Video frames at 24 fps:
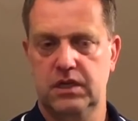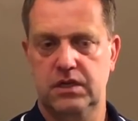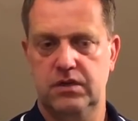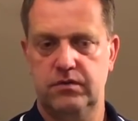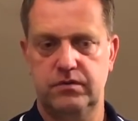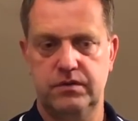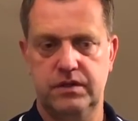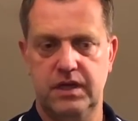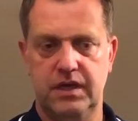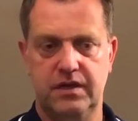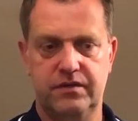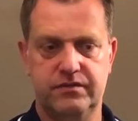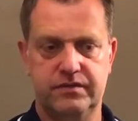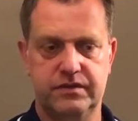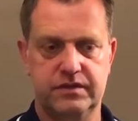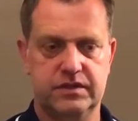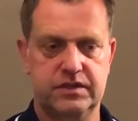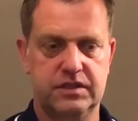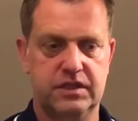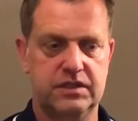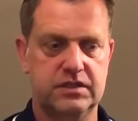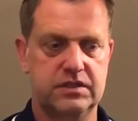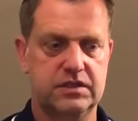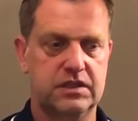We have a
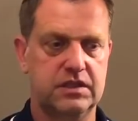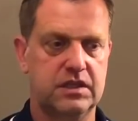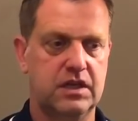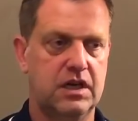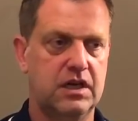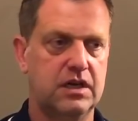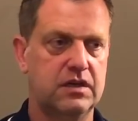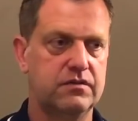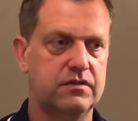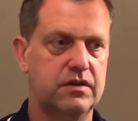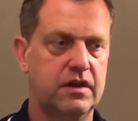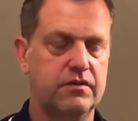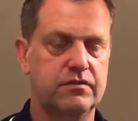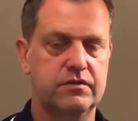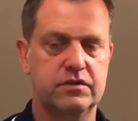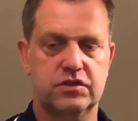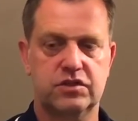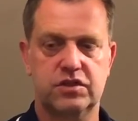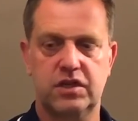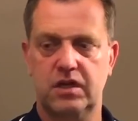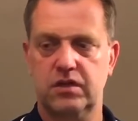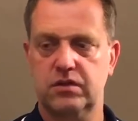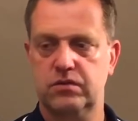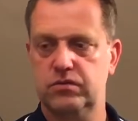Chen Chen-an, we have a
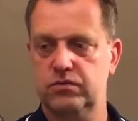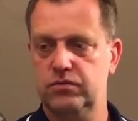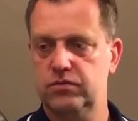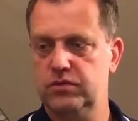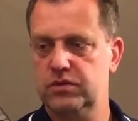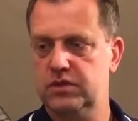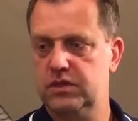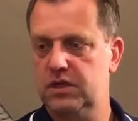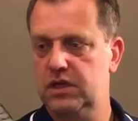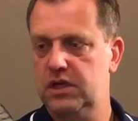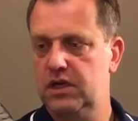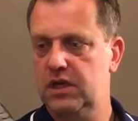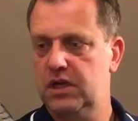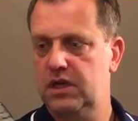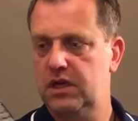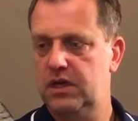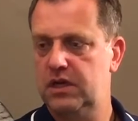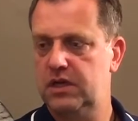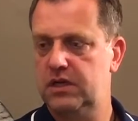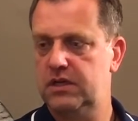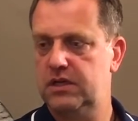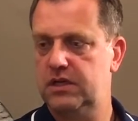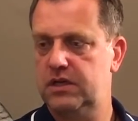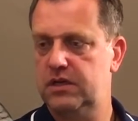Shang Kun,
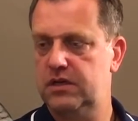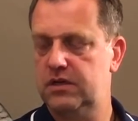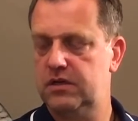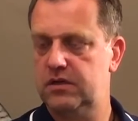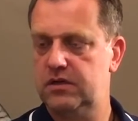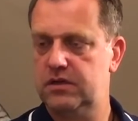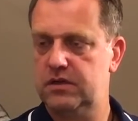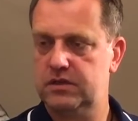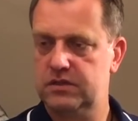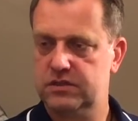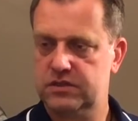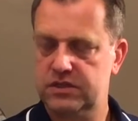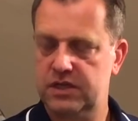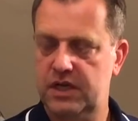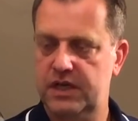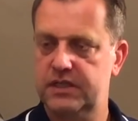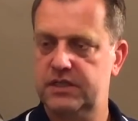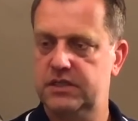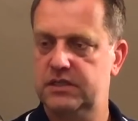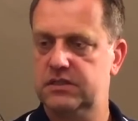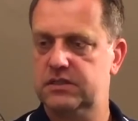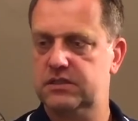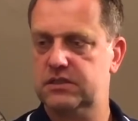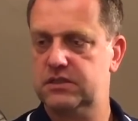
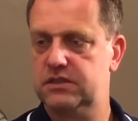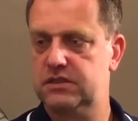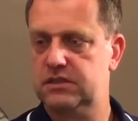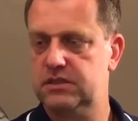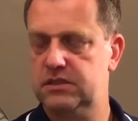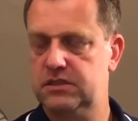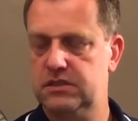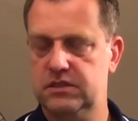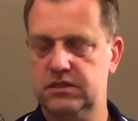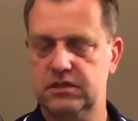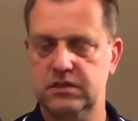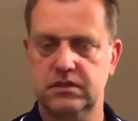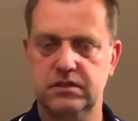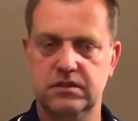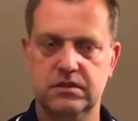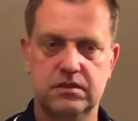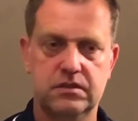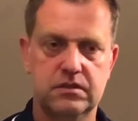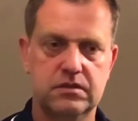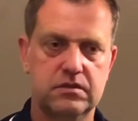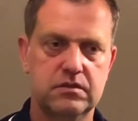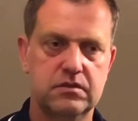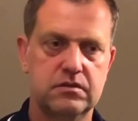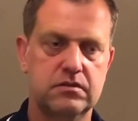Chinese
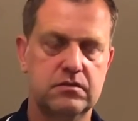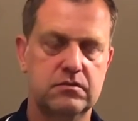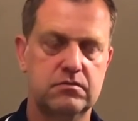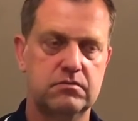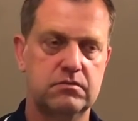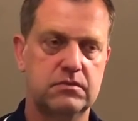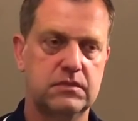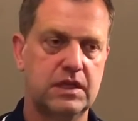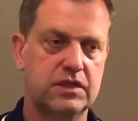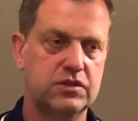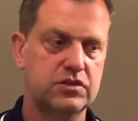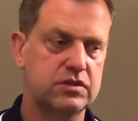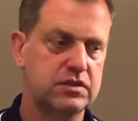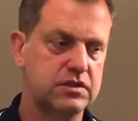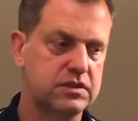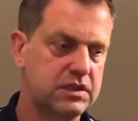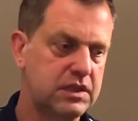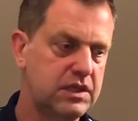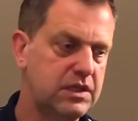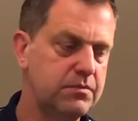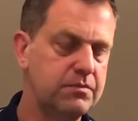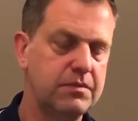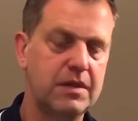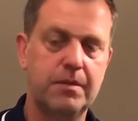national
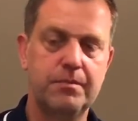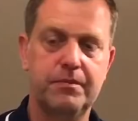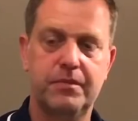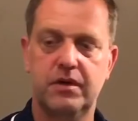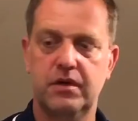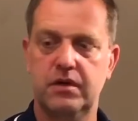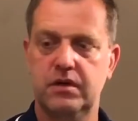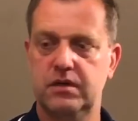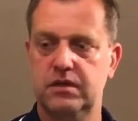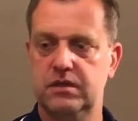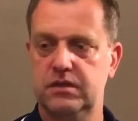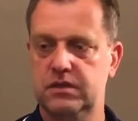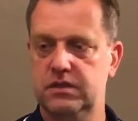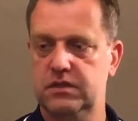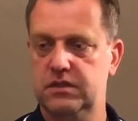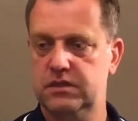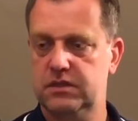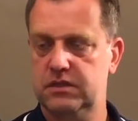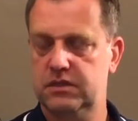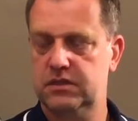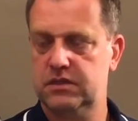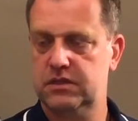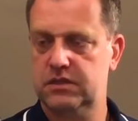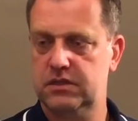team member,
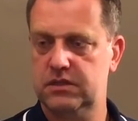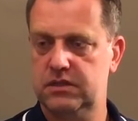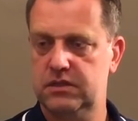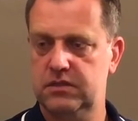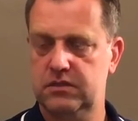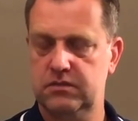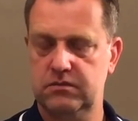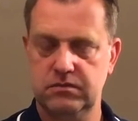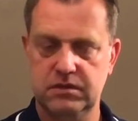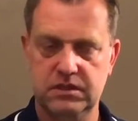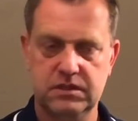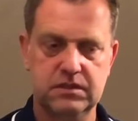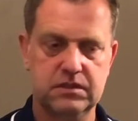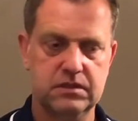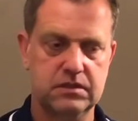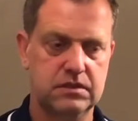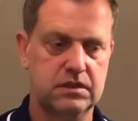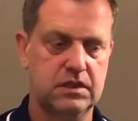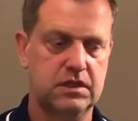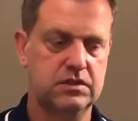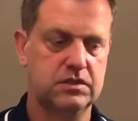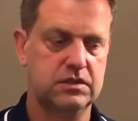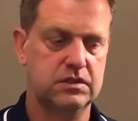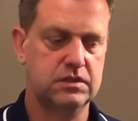a recent
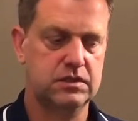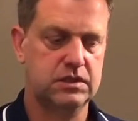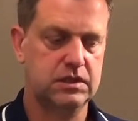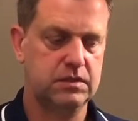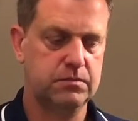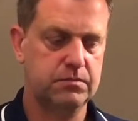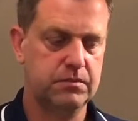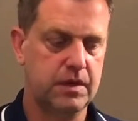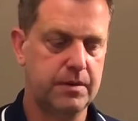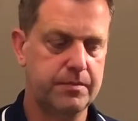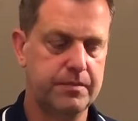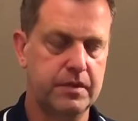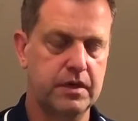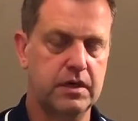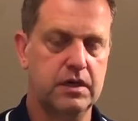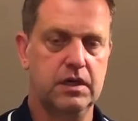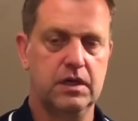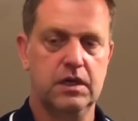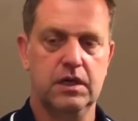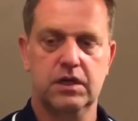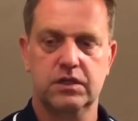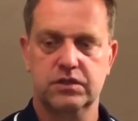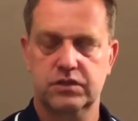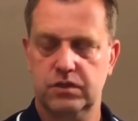national team member.
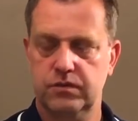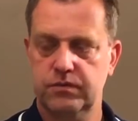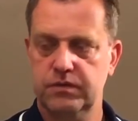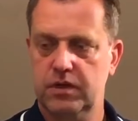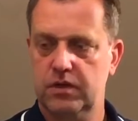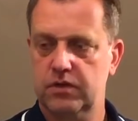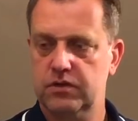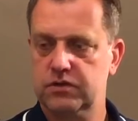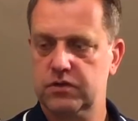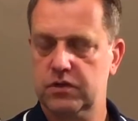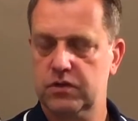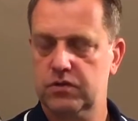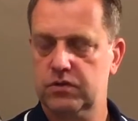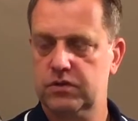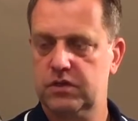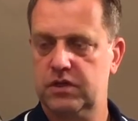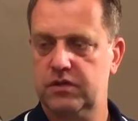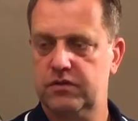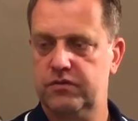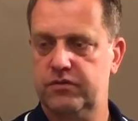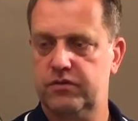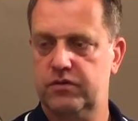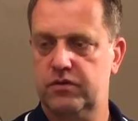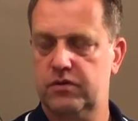So we're also
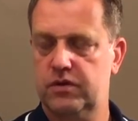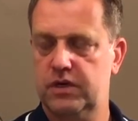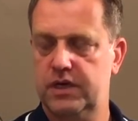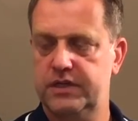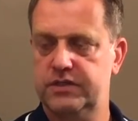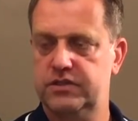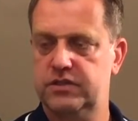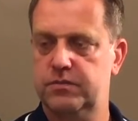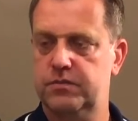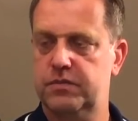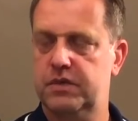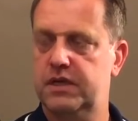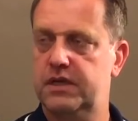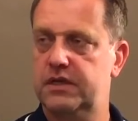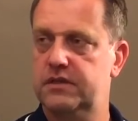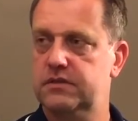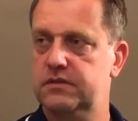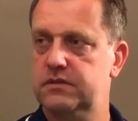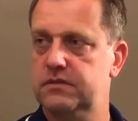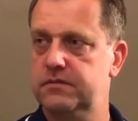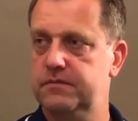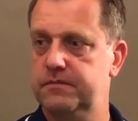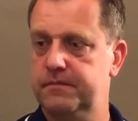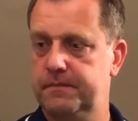looking for Asian
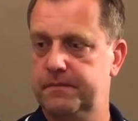players.